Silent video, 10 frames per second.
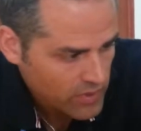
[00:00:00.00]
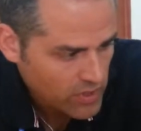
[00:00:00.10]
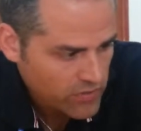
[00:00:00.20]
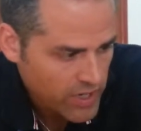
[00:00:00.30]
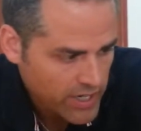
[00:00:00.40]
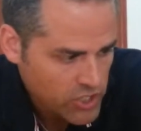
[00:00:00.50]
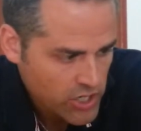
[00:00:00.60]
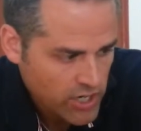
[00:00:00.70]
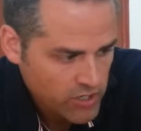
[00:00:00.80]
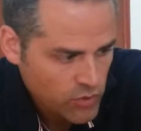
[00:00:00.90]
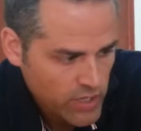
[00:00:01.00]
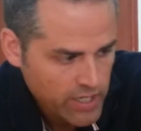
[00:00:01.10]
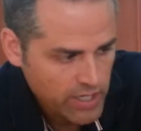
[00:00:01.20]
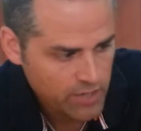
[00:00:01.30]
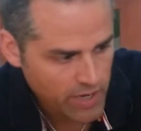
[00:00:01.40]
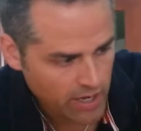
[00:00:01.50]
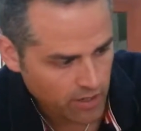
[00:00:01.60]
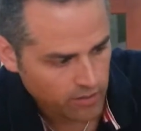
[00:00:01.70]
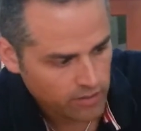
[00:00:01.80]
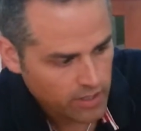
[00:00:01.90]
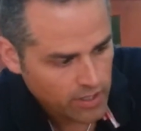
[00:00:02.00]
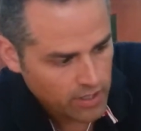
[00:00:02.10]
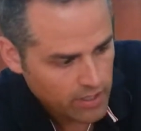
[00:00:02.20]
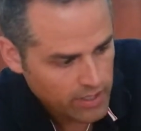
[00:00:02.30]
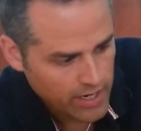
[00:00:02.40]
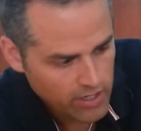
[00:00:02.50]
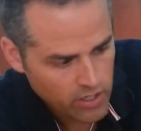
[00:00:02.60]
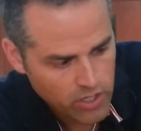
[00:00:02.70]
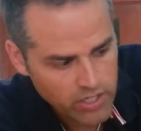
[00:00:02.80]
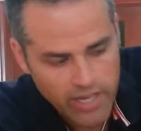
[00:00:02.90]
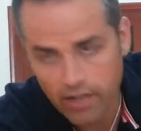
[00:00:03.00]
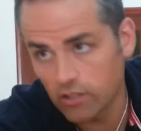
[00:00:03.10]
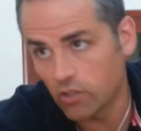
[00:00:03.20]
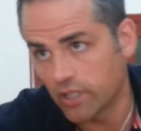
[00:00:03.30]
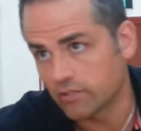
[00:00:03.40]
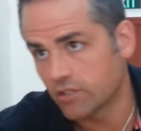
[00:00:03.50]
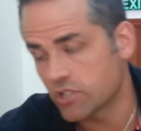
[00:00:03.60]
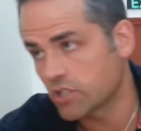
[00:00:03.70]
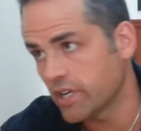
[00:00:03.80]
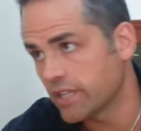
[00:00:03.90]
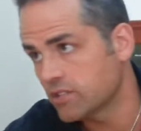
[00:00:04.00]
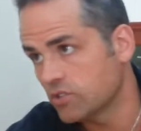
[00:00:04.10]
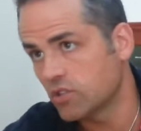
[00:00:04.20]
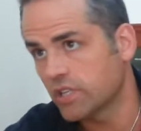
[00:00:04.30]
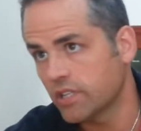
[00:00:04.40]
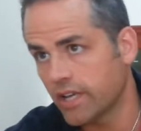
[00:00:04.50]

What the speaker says: you've got share, tweet, email. Down here you can download it, which is great. So you can